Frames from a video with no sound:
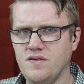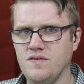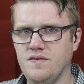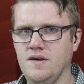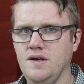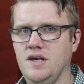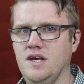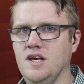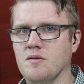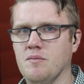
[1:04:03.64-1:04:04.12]

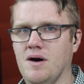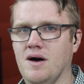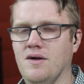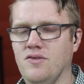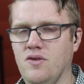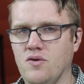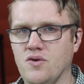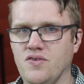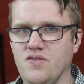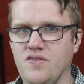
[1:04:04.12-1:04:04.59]
thinking about
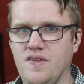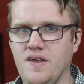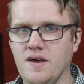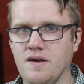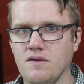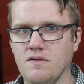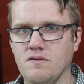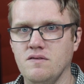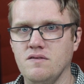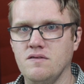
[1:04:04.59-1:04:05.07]
those
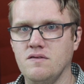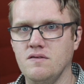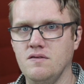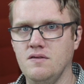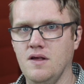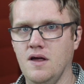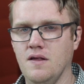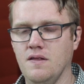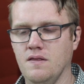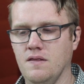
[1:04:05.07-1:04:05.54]
things,
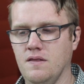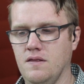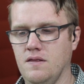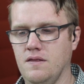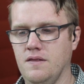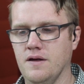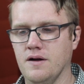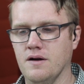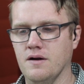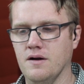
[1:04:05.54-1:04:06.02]
then
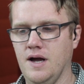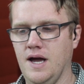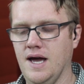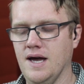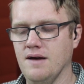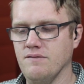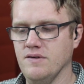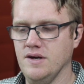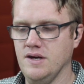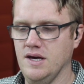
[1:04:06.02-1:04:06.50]
they're
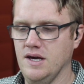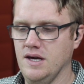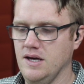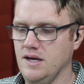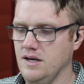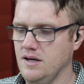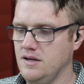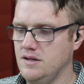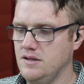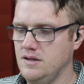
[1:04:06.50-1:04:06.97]
having
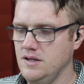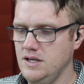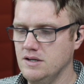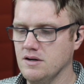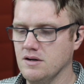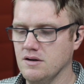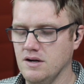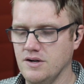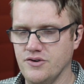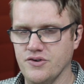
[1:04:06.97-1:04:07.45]
a
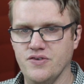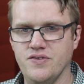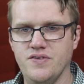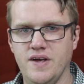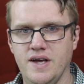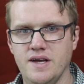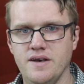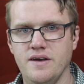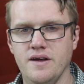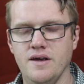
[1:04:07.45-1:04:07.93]
clearer
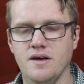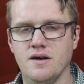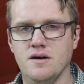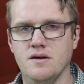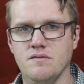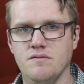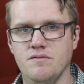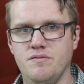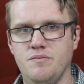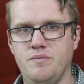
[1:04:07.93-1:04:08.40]
understanding
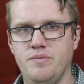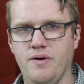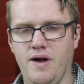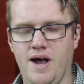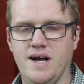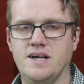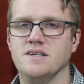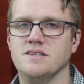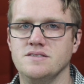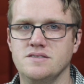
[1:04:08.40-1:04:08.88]
of
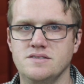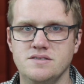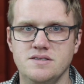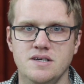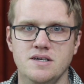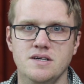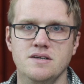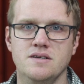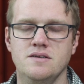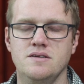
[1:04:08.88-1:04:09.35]
practice
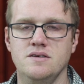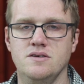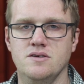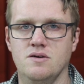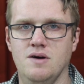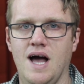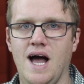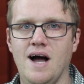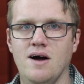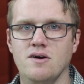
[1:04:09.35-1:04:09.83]
and
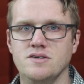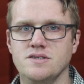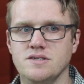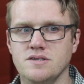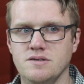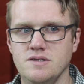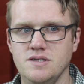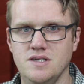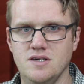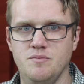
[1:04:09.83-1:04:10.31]
how
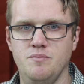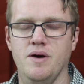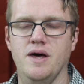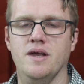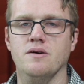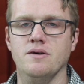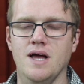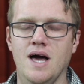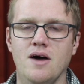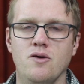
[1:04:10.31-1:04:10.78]
to get
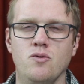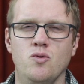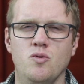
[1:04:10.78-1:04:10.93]
better and how to